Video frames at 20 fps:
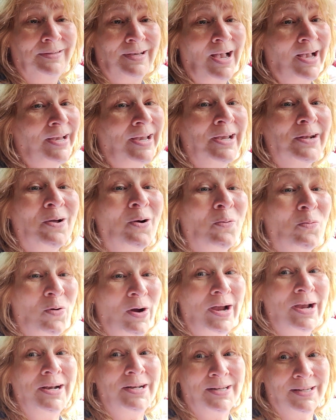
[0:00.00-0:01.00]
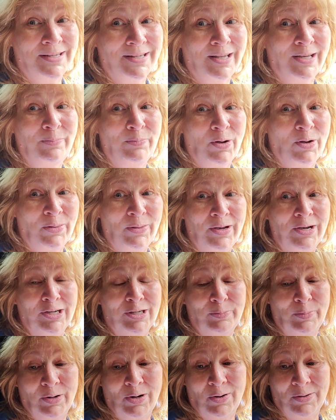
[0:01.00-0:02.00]
I cannot wait to sleep on
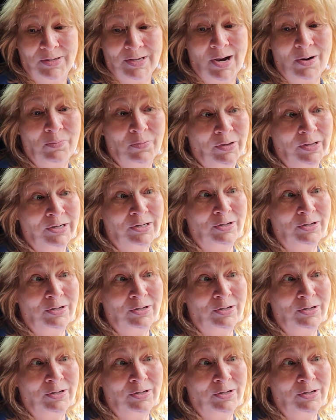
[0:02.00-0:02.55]
this because I really